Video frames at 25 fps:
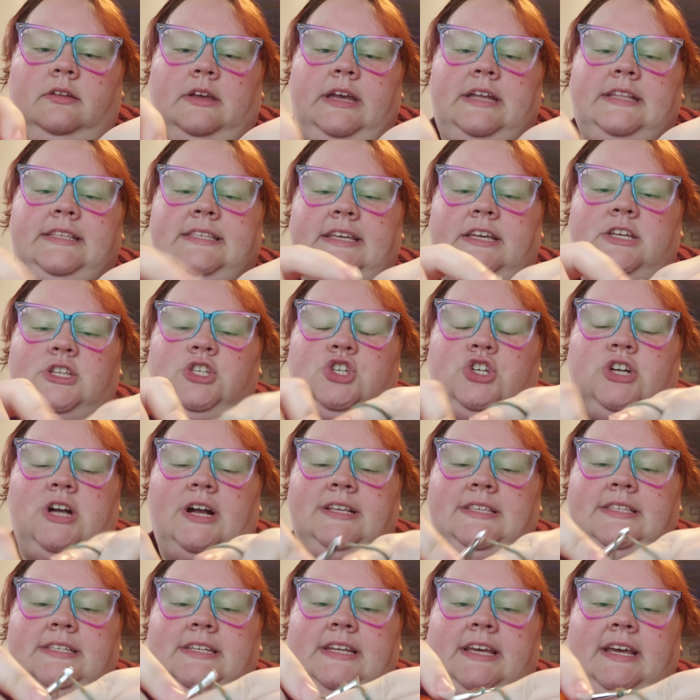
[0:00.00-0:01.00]
It's
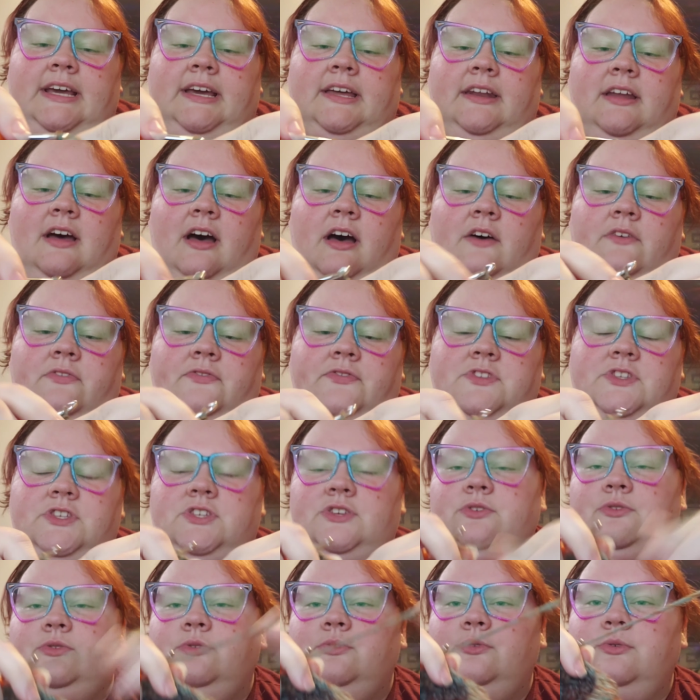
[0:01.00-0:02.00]
interesting enough
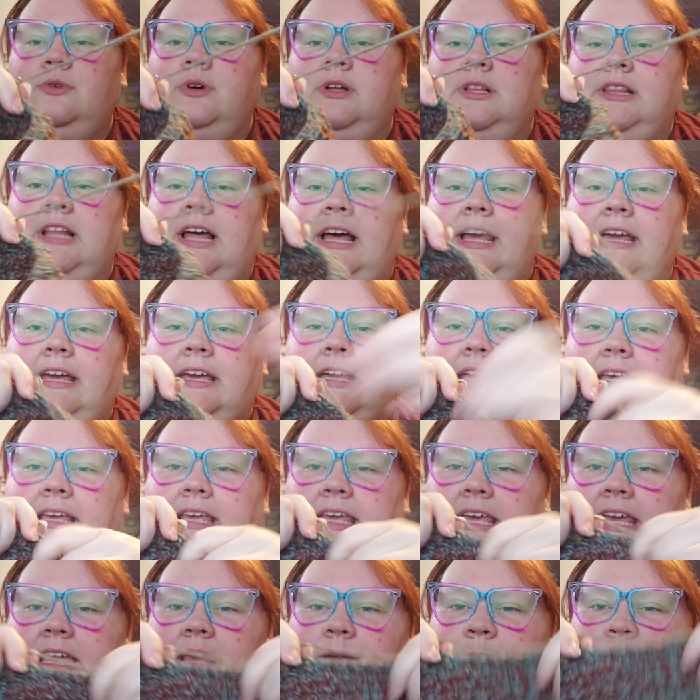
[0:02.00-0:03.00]
to like
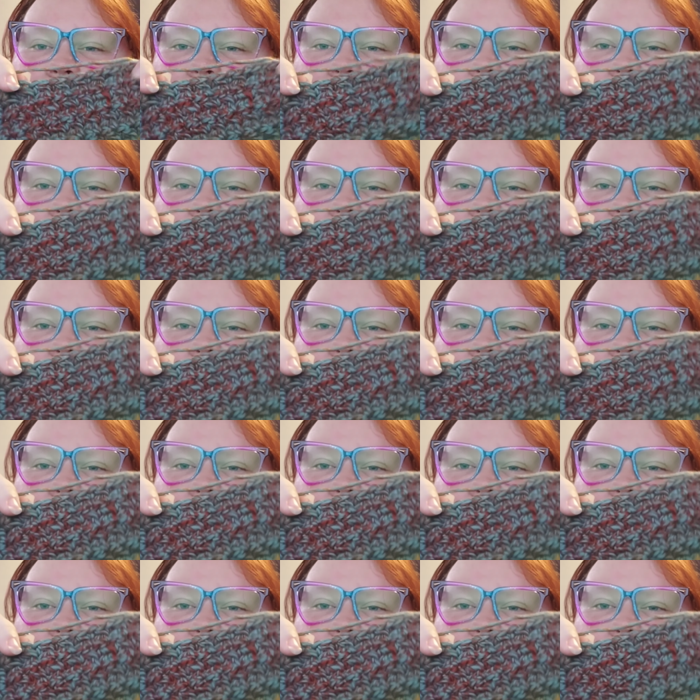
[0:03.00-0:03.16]
keep